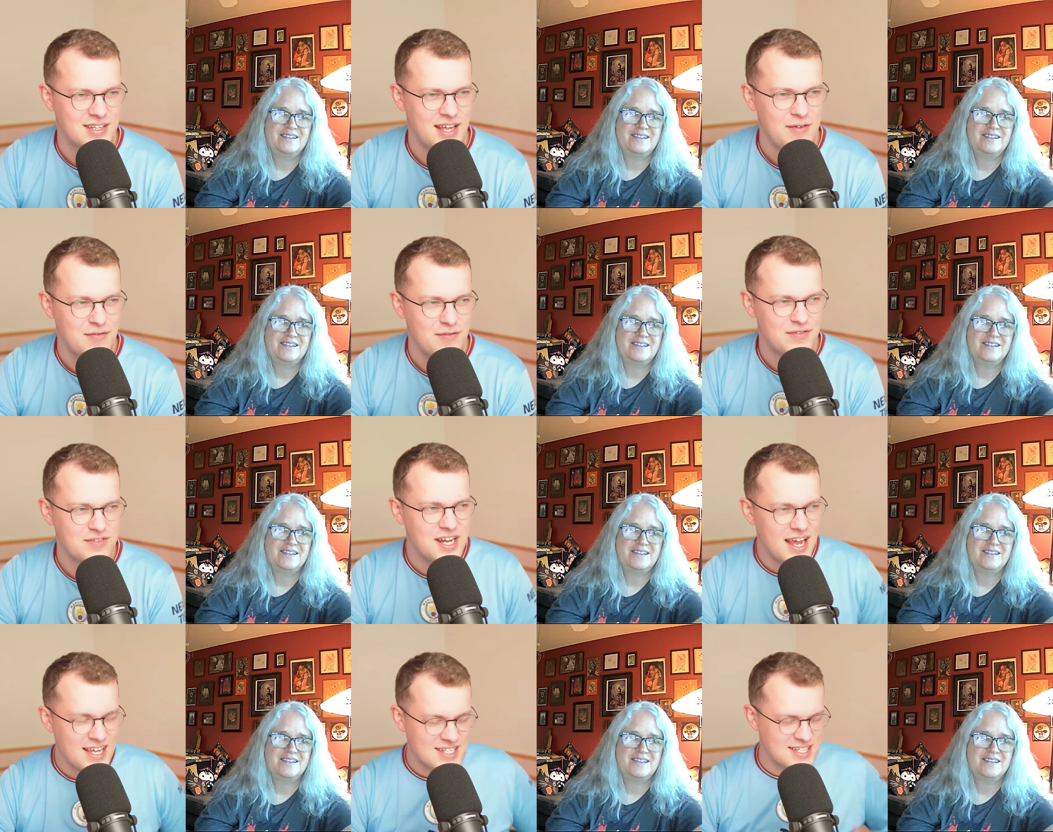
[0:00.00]
Speaker 1: If
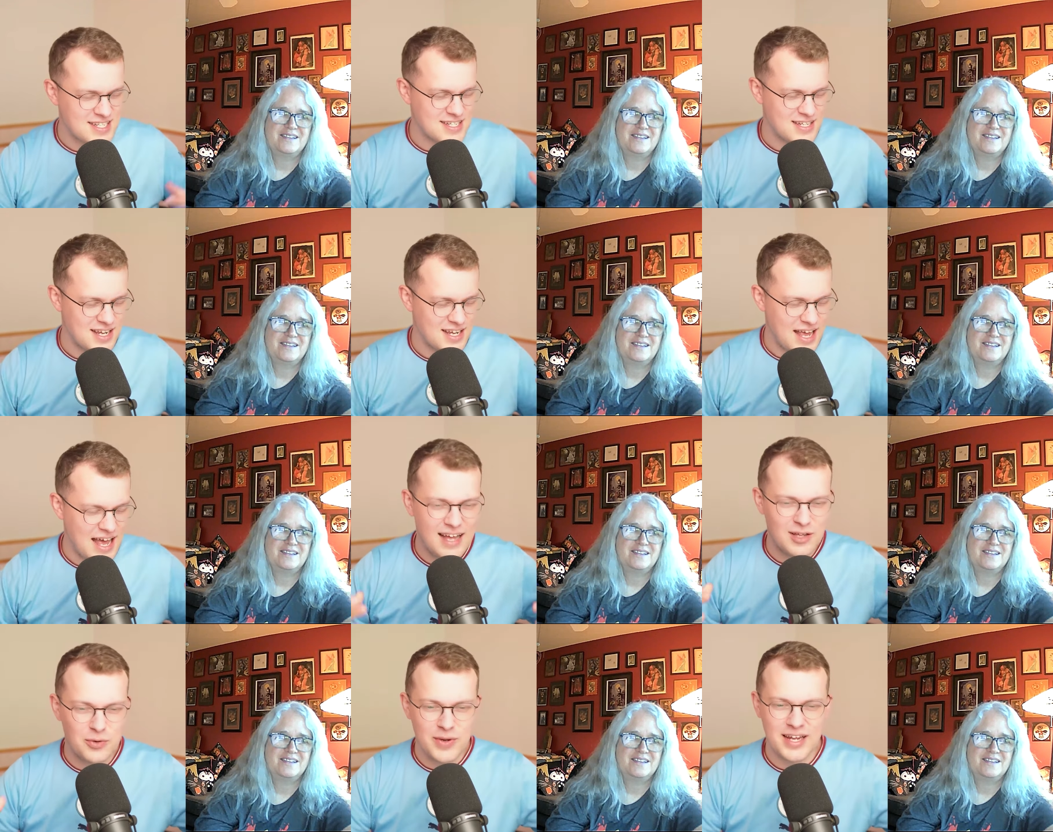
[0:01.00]
today's
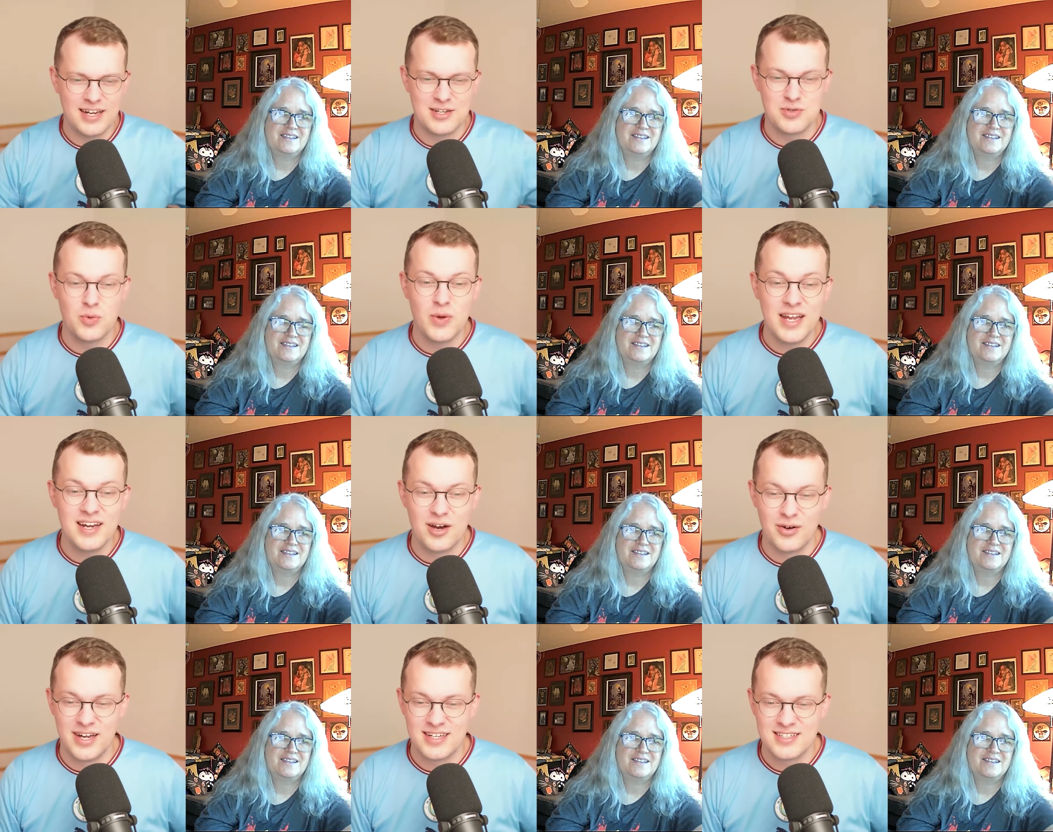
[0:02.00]
Halloween, as we
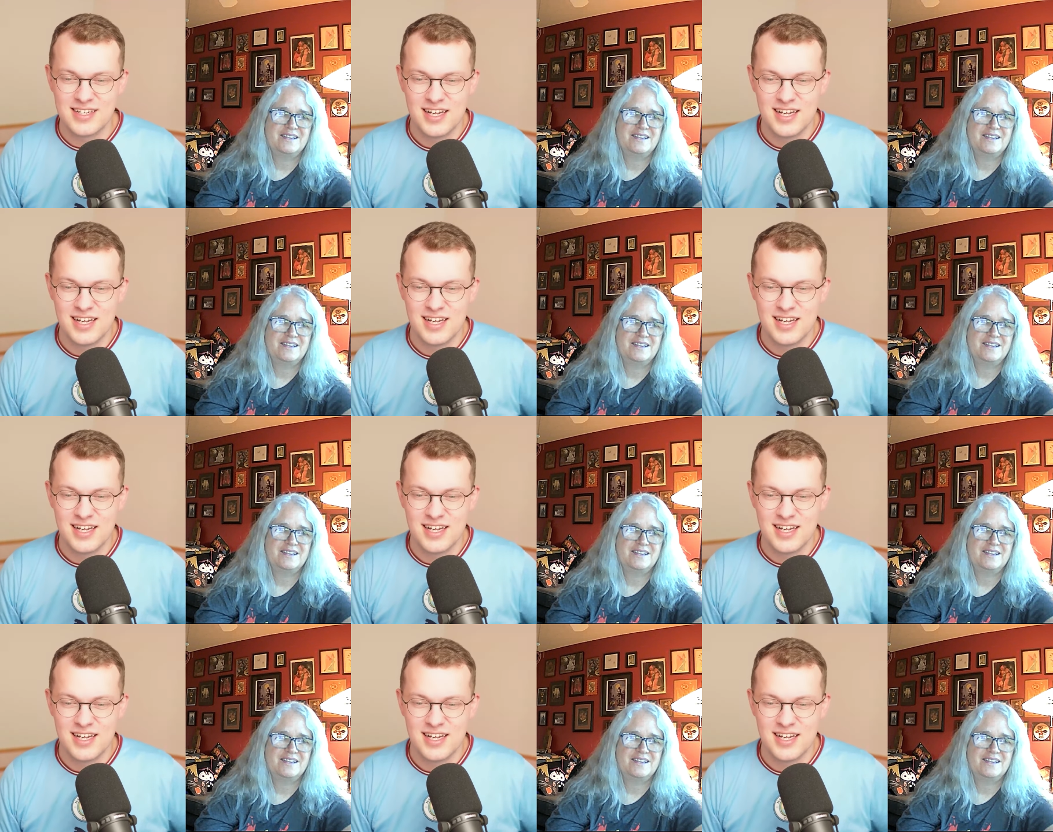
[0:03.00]
know it,